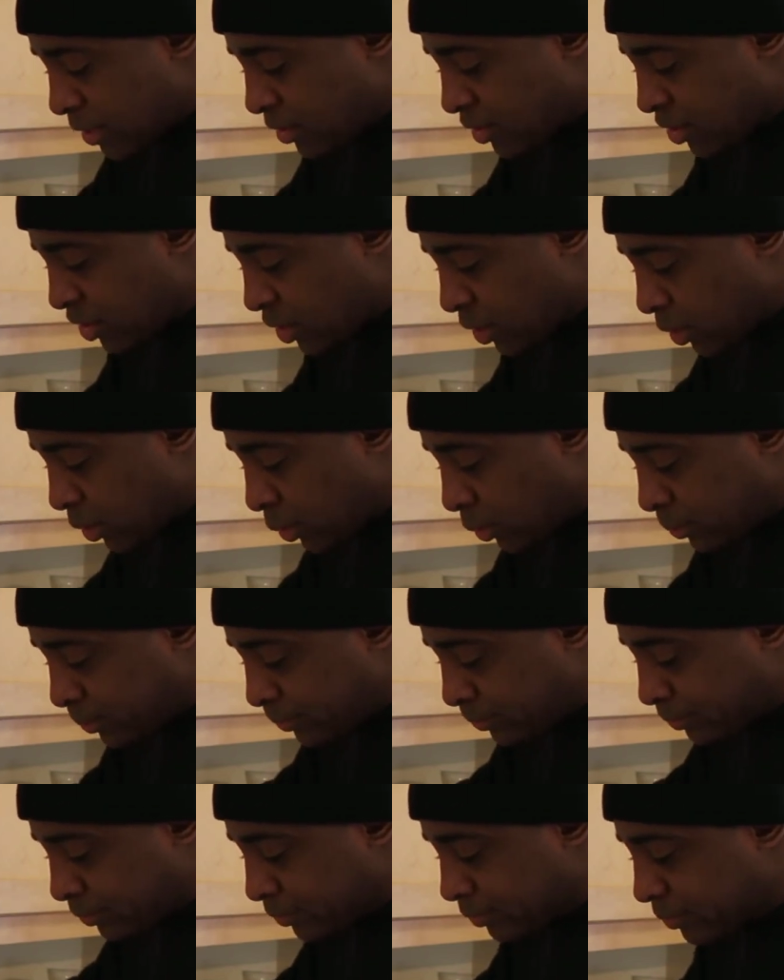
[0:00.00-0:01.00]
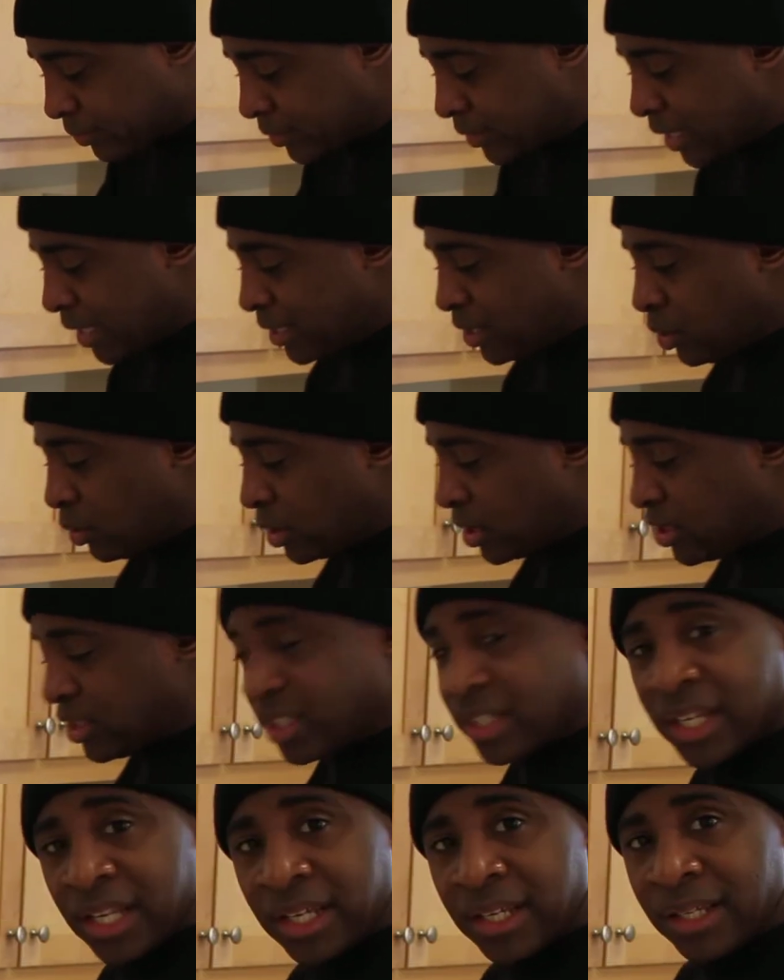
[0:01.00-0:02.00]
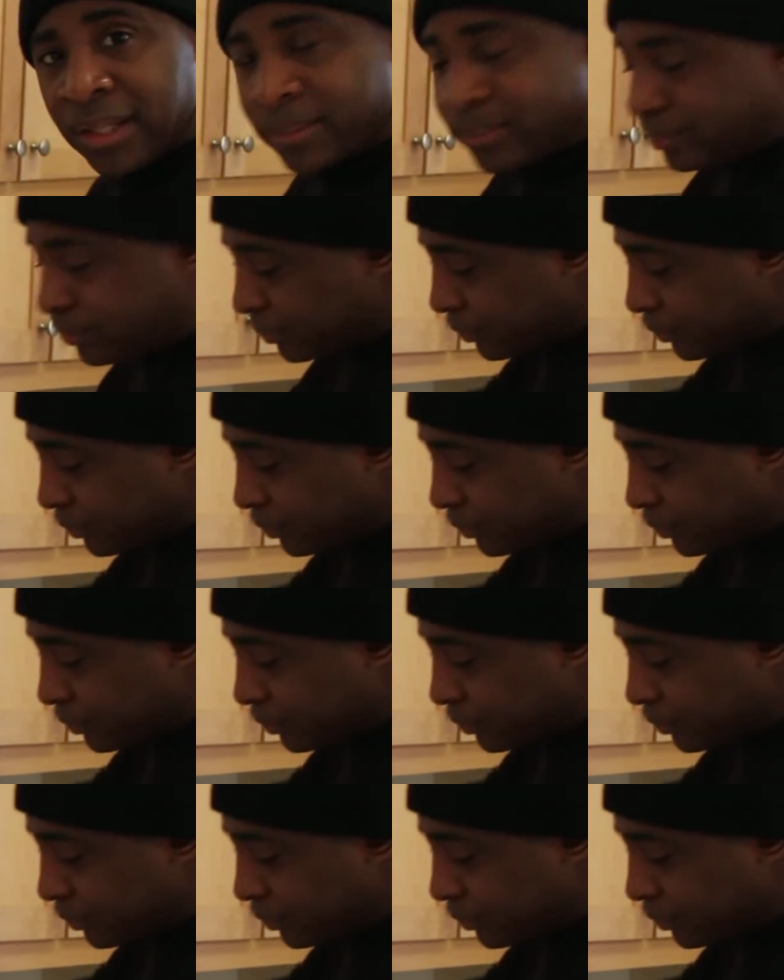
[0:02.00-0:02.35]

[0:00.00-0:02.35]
so as you can see,